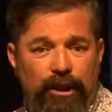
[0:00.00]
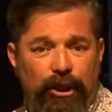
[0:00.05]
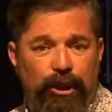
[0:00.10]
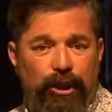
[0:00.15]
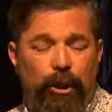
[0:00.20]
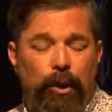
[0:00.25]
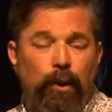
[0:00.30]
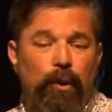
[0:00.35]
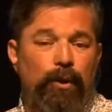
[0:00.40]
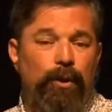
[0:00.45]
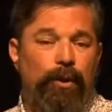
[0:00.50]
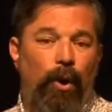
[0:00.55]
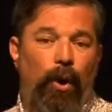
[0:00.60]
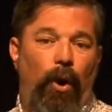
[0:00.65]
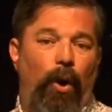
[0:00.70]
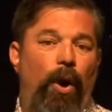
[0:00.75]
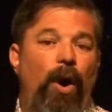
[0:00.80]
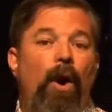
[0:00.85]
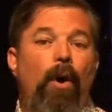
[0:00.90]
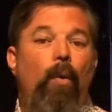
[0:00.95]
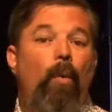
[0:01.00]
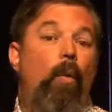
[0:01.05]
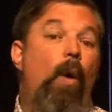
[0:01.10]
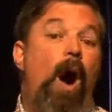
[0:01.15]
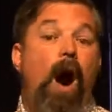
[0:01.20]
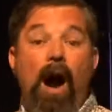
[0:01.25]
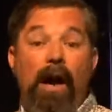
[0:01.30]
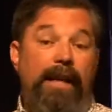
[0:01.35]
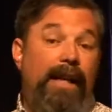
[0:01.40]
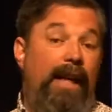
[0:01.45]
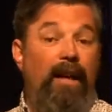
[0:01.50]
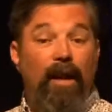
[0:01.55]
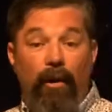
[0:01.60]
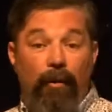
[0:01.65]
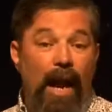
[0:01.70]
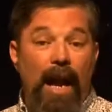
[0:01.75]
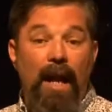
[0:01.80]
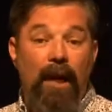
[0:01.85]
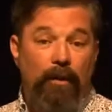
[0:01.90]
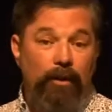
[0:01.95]
shoes, or walking
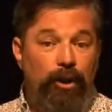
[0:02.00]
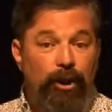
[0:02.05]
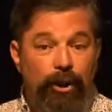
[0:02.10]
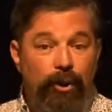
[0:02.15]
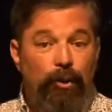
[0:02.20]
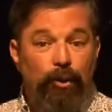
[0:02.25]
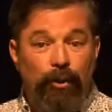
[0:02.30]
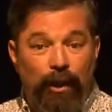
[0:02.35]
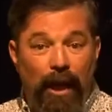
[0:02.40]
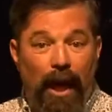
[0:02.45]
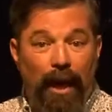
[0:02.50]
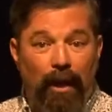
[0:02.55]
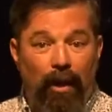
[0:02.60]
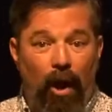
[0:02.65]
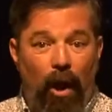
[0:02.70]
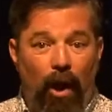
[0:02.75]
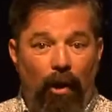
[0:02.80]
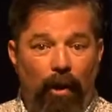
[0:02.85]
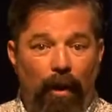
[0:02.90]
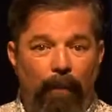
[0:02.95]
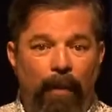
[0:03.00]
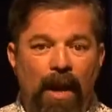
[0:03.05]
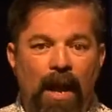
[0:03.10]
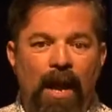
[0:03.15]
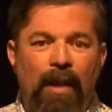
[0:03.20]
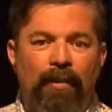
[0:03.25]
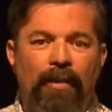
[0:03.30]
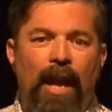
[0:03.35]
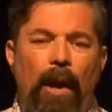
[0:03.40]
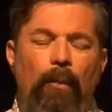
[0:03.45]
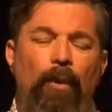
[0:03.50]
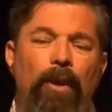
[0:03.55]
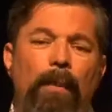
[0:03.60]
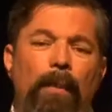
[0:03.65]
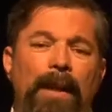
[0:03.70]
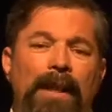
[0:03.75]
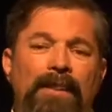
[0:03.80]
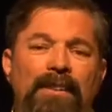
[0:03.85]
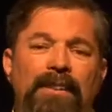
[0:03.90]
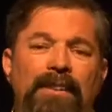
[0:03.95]
around shoes, I call them, that would
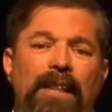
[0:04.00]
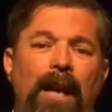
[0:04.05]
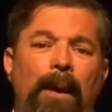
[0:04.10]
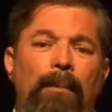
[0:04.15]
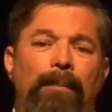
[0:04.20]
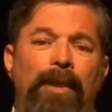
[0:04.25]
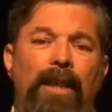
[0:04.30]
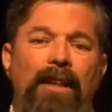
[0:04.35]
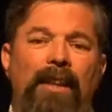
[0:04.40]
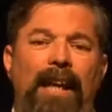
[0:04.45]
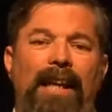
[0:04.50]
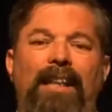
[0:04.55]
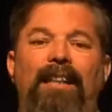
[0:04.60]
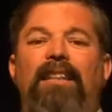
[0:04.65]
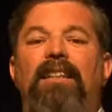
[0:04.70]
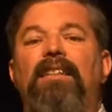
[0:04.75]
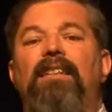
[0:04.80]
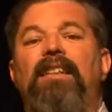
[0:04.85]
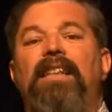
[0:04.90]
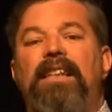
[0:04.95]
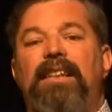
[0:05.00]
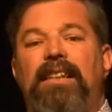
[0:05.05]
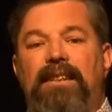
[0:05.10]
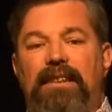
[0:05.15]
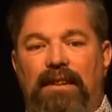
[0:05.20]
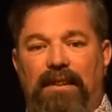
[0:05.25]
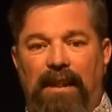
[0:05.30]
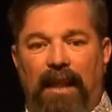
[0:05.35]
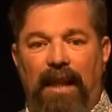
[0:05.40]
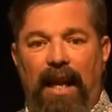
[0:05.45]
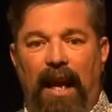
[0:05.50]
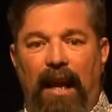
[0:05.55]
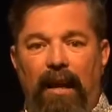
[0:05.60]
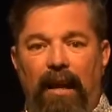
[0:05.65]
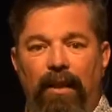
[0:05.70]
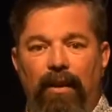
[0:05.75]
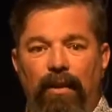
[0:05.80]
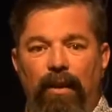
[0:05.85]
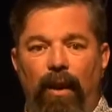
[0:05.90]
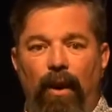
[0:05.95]
have been something like cleats
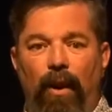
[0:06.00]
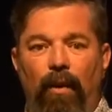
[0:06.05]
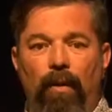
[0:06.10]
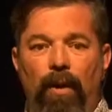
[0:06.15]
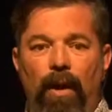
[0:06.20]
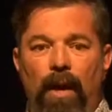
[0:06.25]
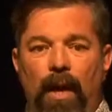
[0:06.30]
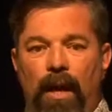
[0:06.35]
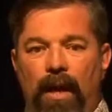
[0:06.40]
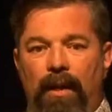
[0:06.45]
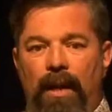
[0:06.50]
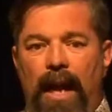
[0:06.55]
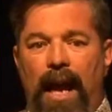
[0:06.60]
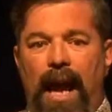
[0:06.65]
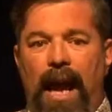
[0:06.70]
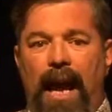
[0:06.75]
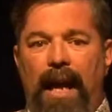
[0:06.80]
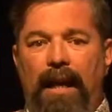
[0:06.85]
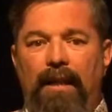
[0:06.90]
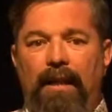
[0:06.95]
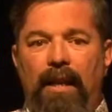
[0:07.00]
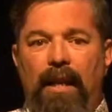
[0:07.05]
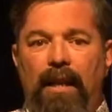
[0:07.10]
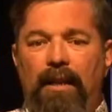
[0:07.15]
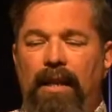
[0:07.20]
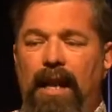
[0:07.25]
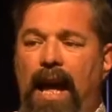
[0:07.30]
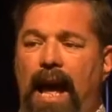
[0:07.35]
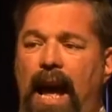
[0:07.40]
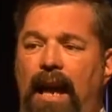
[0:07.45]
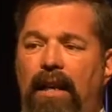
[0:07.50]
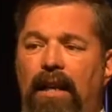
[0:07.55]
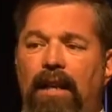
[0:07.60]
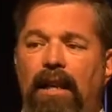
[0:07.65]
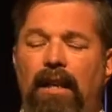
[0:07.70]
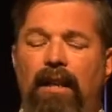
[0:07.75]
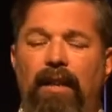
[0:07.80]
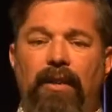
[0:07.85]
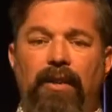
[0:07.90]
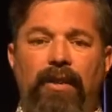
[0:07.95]
today, you know. They had
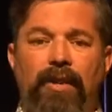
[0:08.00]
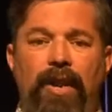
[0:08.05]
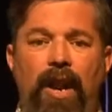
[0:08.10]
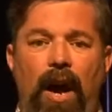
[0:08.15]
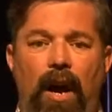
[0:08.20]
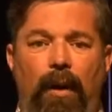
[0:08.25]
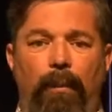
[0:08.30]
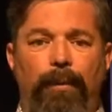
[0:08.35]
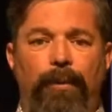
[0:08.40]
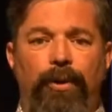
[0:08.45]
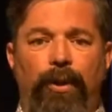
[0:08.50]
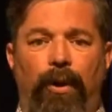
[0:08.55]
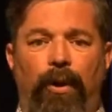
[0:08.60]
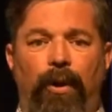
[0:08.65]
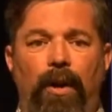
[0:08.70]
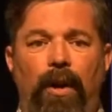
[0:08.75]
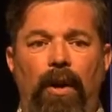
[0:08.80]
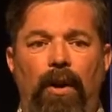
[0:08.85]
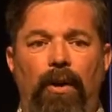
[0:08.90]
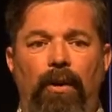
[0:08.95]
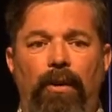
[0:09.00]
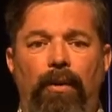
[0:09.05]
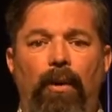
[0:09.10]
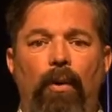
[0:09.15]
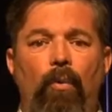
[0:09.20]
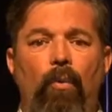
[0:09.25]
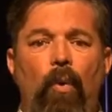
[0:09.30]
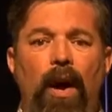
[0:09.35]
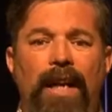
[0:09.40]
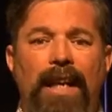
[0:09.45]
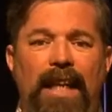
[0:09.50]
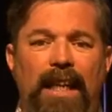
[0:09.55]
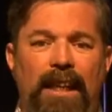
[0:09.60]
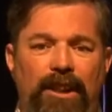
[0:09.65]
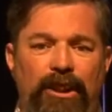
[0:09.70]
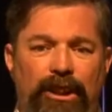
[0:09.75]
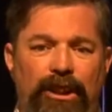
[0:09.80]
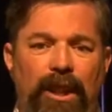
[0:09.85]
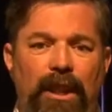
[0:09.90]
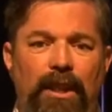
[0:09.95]
little nubs, or, you know,
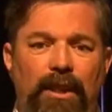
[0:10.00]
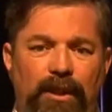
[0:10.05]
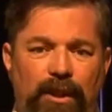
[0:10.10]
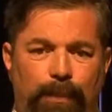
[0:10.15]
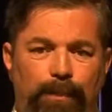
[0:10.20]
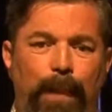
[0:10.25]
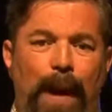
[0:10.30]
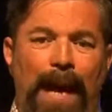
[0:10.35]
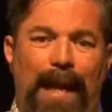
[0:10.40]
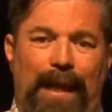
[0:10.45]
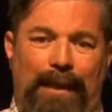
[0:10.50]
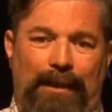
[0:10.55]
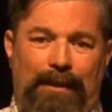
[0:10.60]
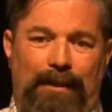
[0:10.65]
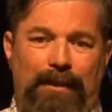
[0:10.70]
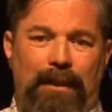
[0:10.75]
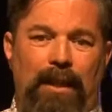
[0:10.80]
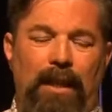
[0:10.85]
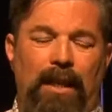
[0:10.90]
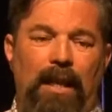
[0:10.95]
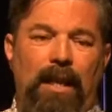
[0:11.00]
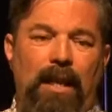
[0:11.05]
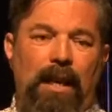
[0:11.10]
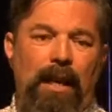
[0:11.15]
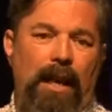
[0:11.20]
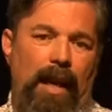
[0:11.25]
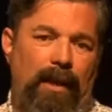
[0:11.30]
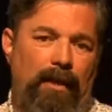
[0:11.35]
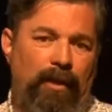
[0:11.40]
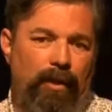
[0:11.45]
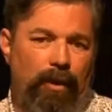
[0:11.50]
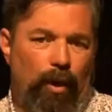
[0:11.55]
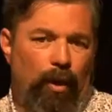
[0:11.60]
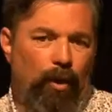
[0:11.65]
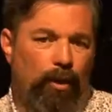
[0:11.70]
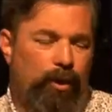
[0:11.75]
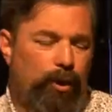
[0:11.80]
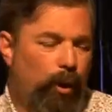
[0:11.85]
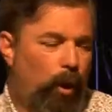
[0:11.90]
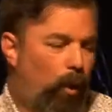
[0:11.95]
1-inch spikes. And, you
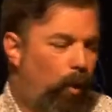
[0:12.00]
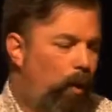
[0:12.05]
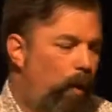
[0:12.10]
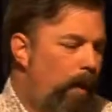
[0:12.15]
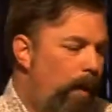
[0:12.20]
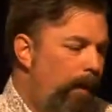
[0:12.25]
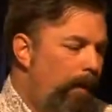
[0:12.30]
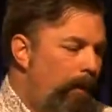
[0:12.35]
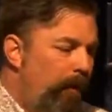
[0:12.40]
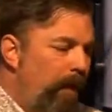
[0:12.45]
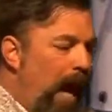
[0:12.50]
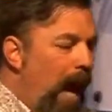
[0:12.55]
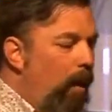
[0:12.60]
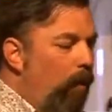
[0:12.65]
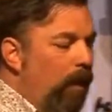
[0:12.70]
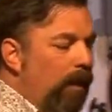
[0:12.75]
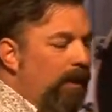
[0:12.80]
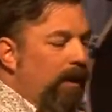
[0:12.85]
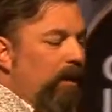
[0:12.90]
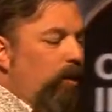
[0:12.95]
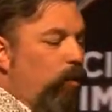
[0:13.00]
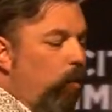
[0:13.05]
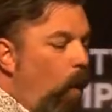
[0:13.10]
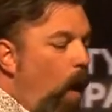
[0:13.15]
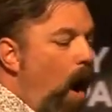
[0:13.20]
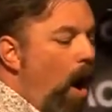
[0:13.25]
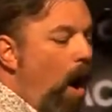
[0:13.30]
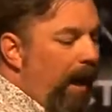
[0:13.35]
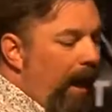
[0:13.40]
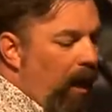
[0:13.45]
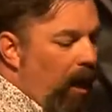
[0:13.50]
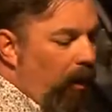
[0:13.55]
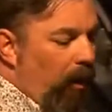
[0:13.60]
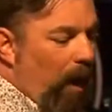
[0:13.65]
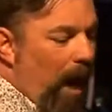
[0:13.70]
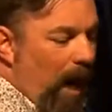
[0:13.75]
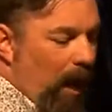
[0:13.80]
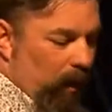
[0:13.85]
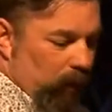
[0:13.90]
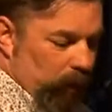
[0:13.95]
know, so that was his walking
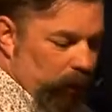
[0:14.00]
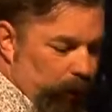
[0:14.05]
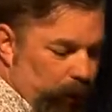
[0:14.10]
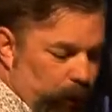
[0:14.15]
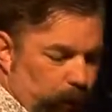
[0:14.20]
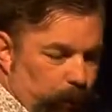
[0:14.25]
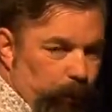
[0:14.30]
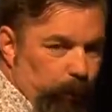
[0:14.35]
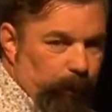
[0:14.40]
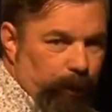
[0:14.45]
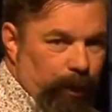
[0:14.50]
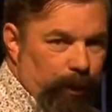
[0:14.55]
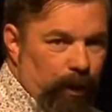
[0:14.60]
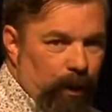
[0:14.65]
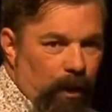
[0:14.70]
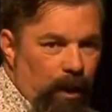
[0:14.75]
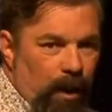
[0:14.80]
around shoes.